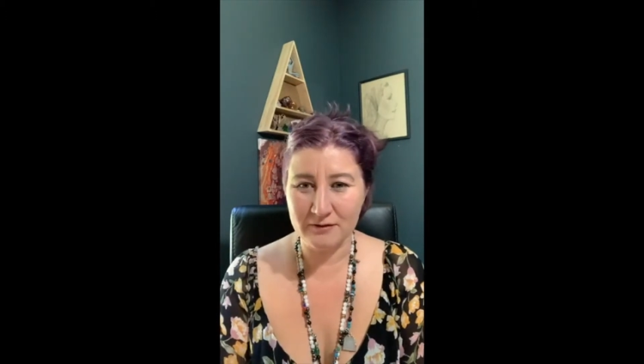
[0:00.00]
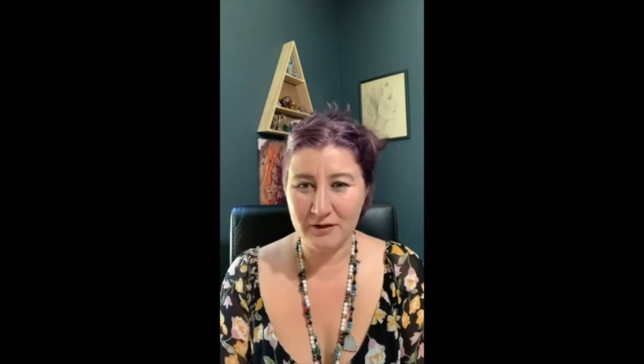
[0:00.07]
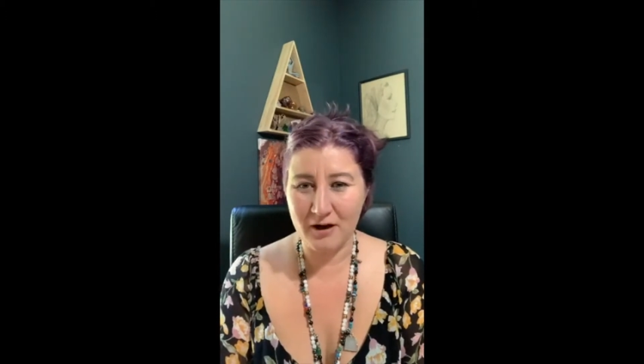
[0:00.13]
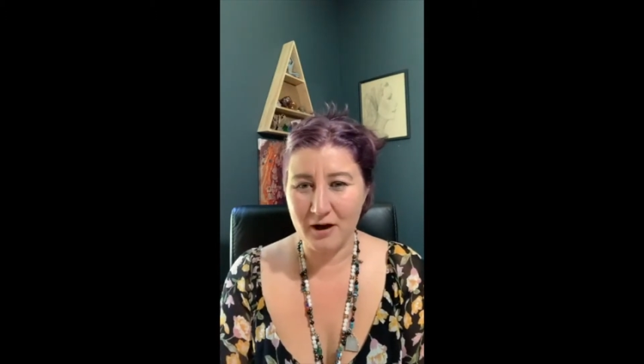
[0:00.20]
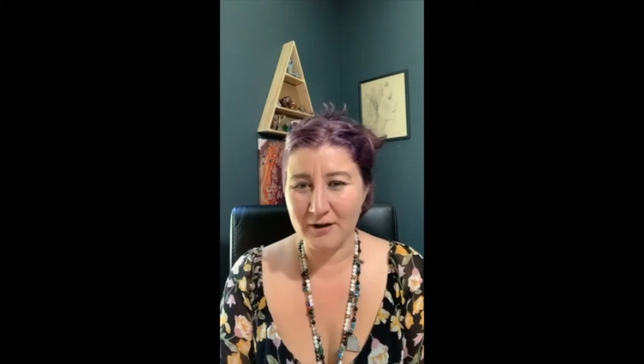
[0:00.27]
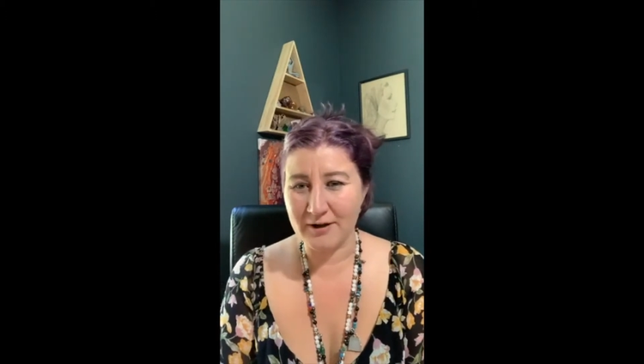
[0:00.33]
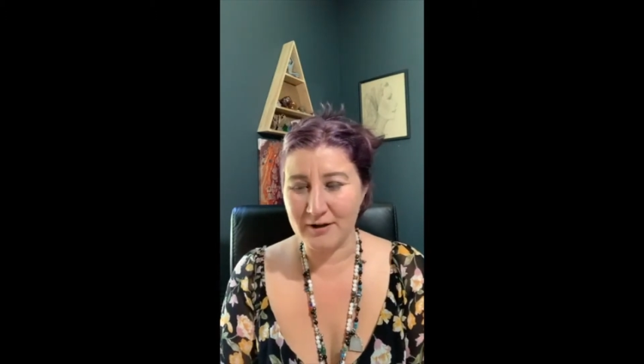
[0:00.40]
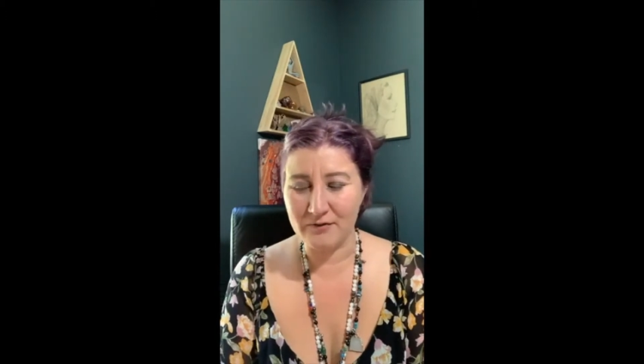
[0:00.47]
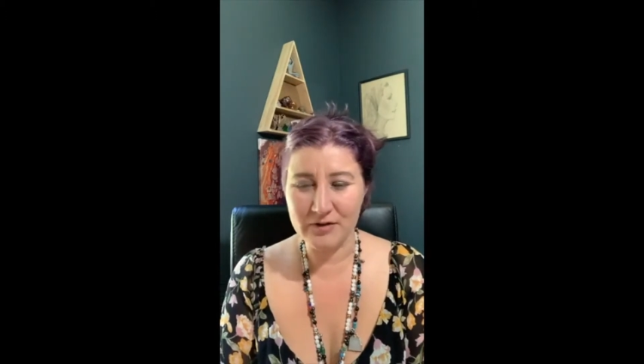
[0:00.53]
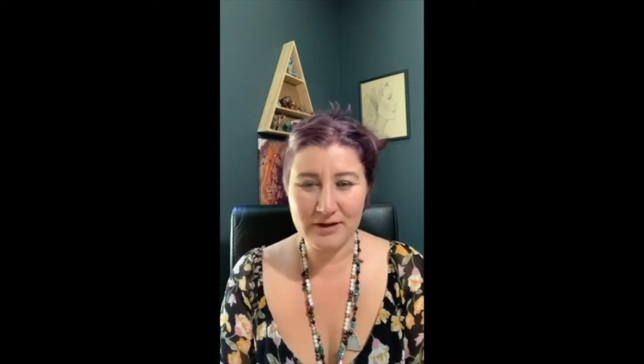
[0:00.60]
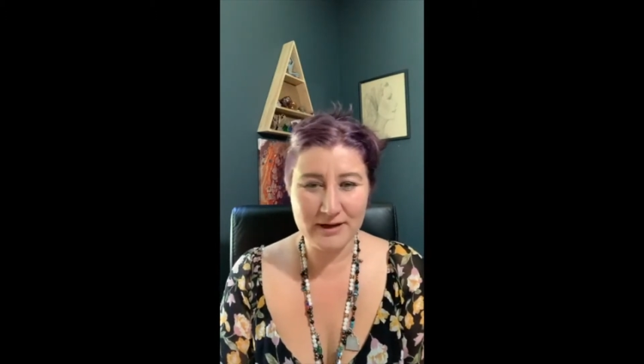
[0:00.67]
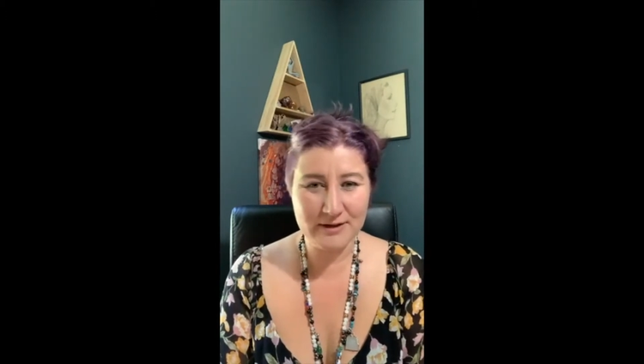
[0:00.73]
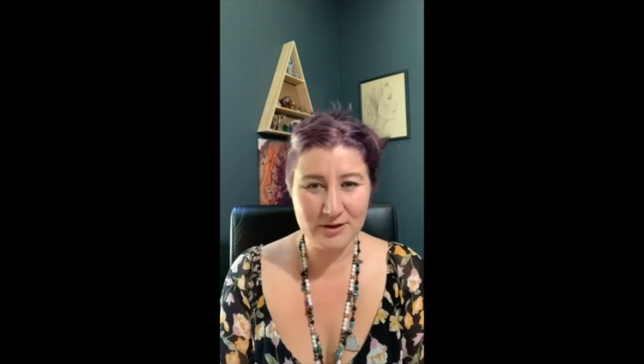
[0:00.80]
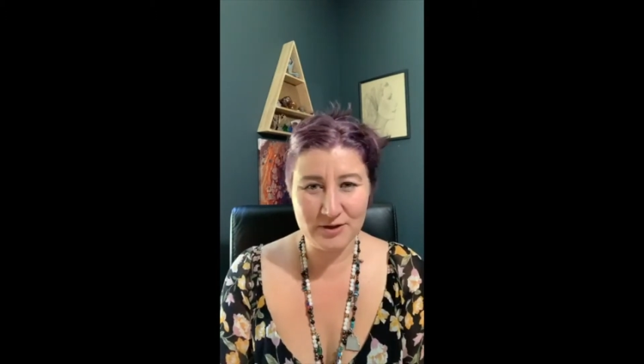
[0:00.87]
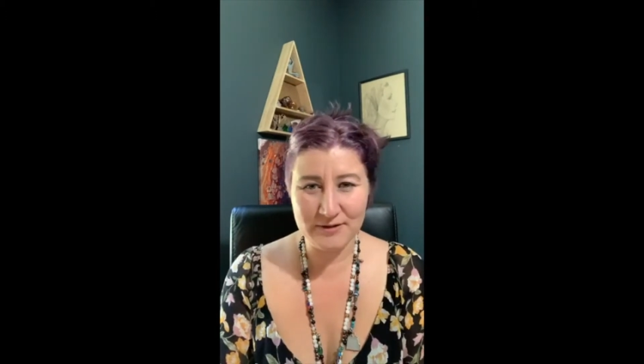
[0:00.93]
I'll give you
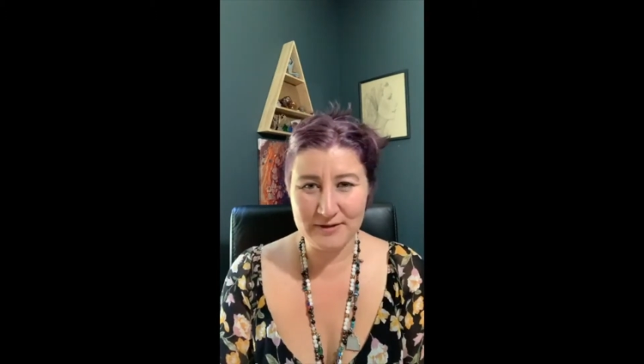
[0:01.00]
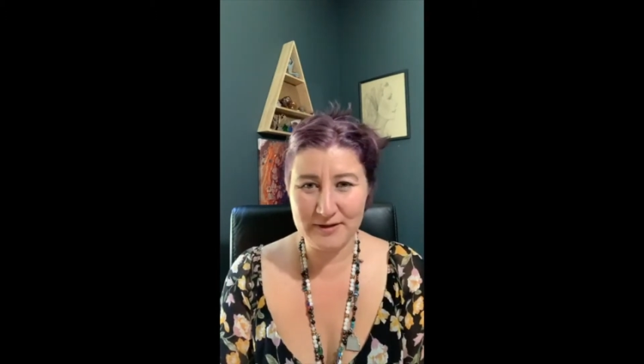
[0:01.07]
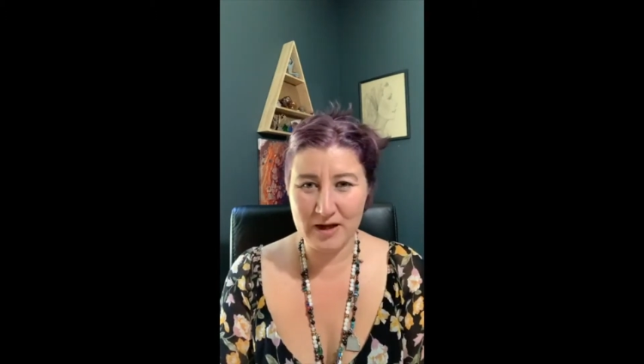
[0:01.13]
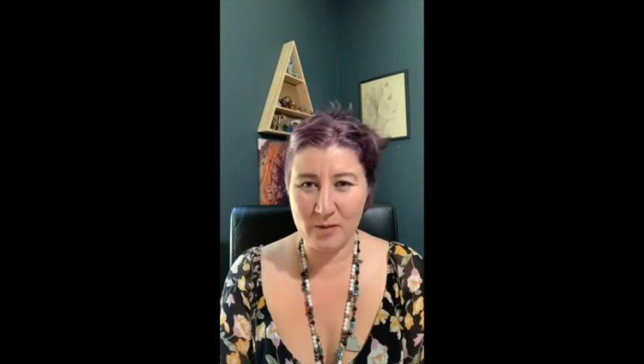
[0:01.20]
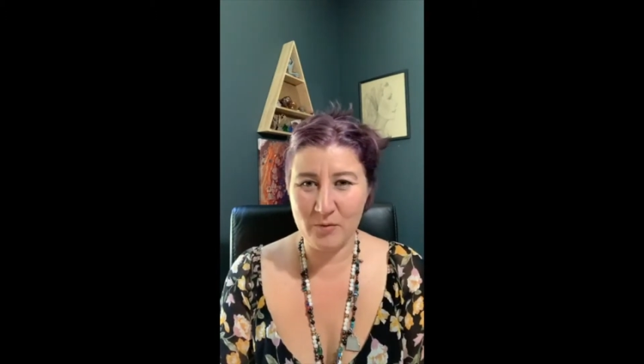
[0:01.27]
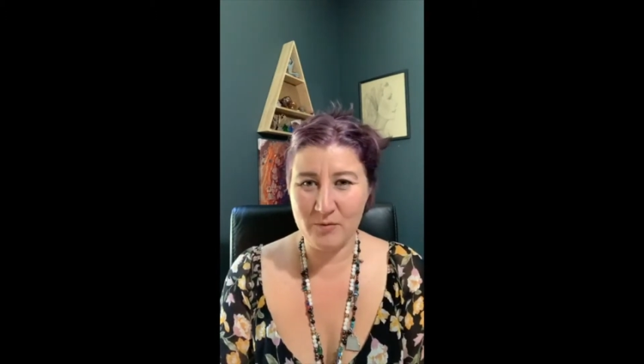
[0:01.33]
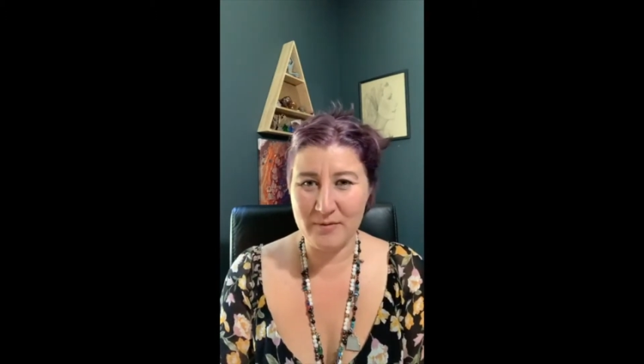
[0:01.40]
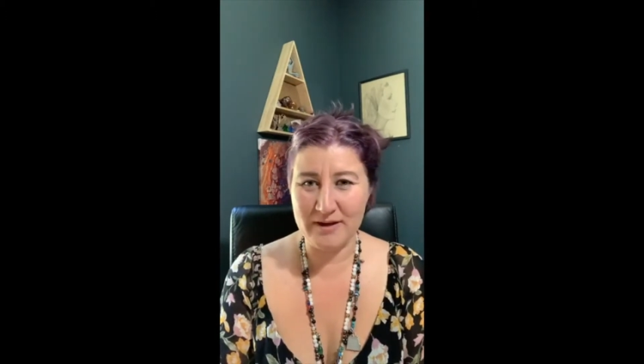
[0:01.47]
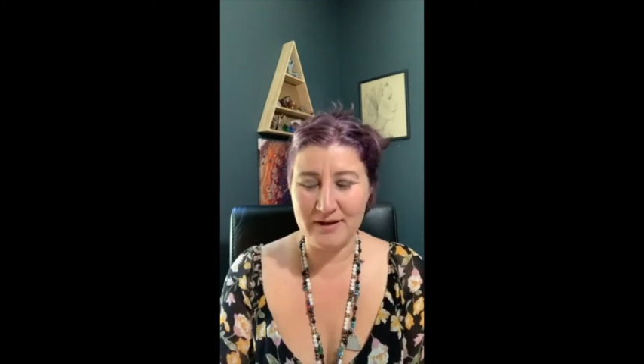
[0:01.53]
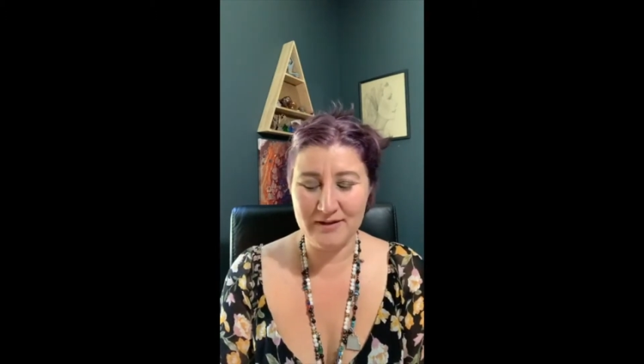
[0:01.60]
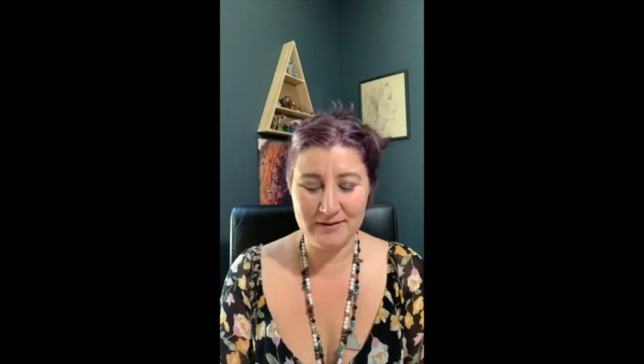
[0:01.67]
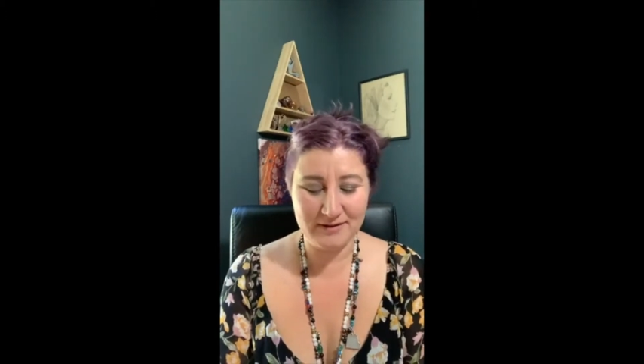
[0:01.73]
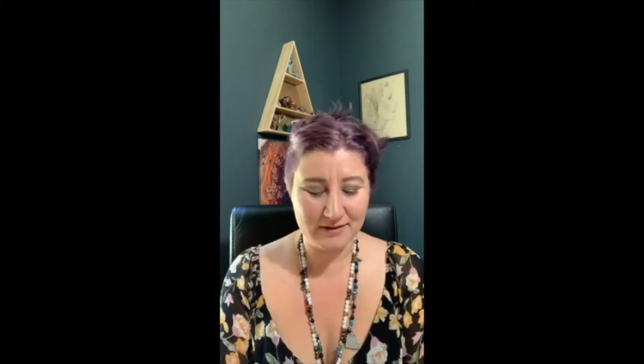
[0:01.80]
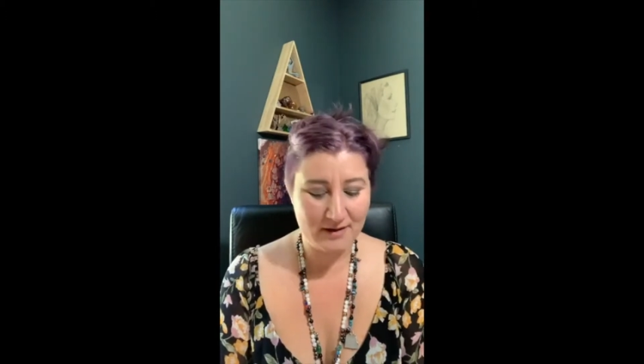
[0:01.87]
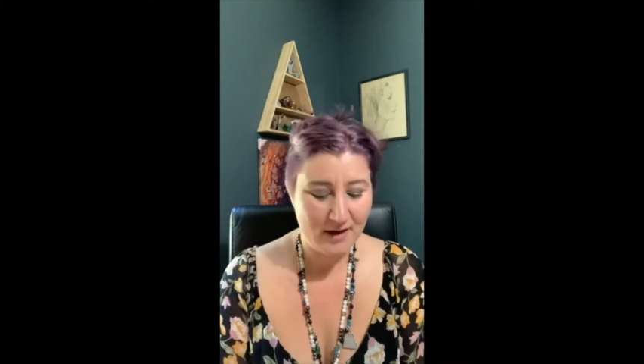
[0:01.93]
guys just a couple
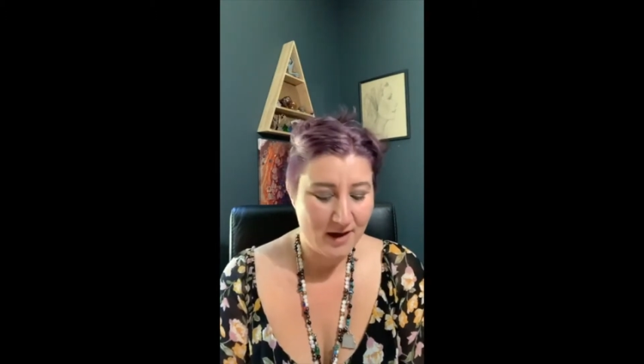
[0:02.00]
minutes.